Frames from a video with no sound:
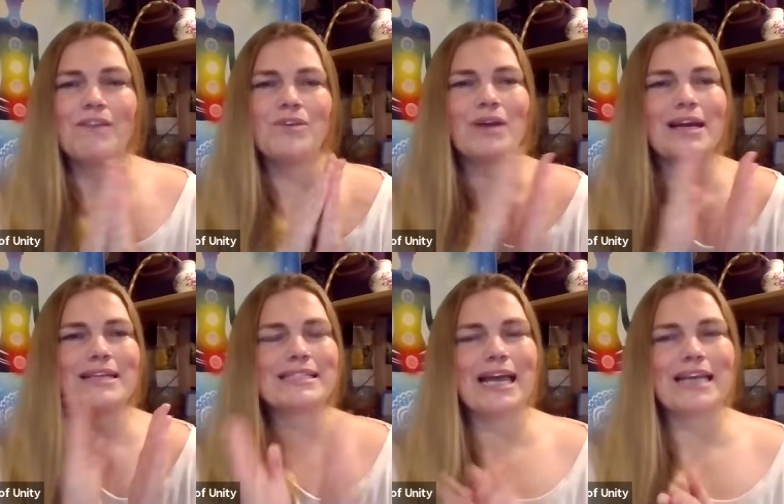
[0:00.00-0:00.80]
If you
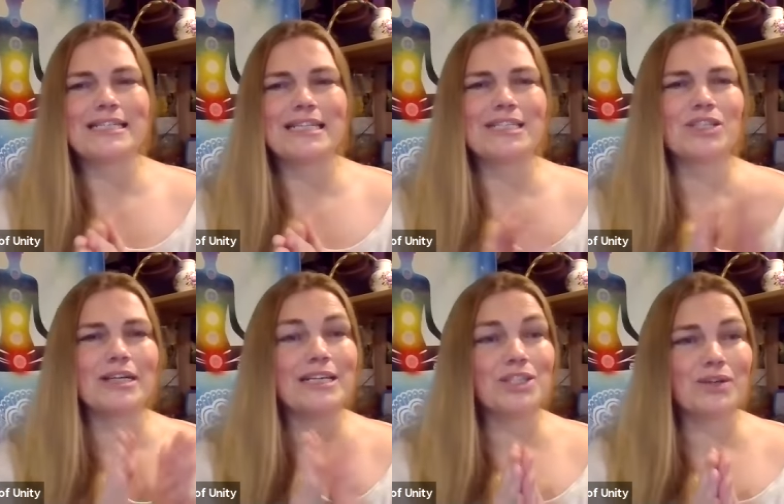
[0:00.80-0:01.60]
guys liked this or
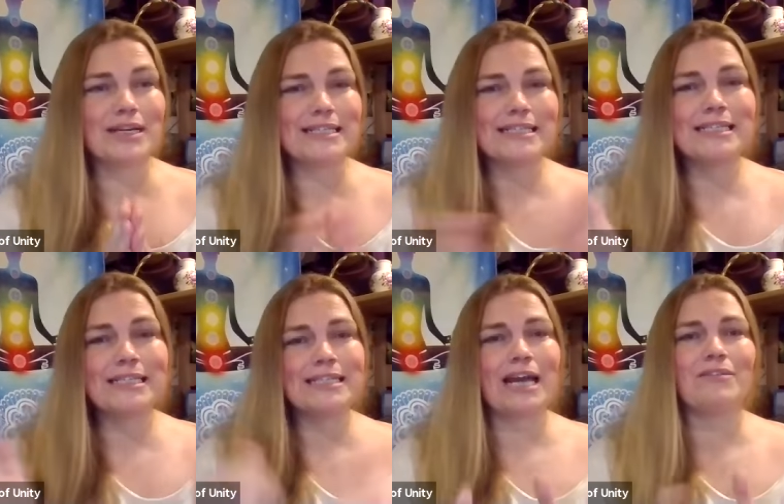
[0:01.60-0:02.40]
are interested
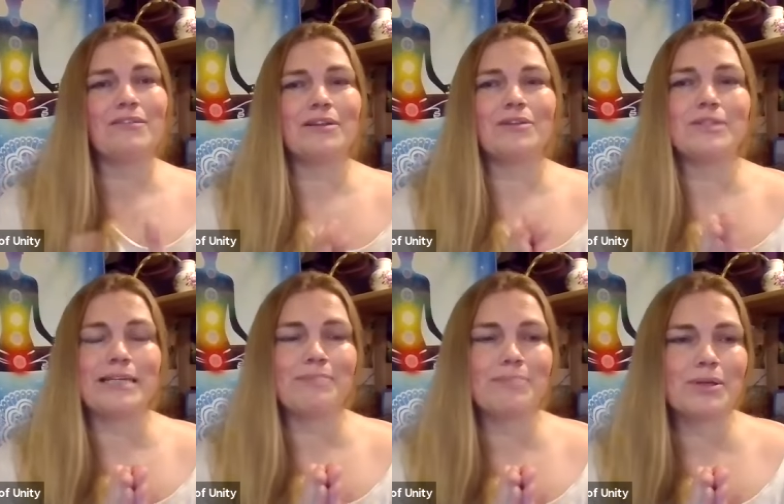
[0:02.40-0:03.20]
to dive a little
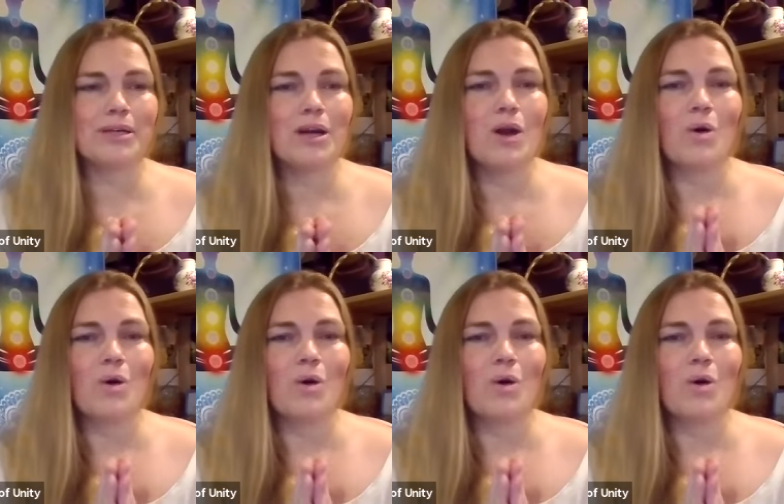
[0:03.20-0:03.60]
deeper,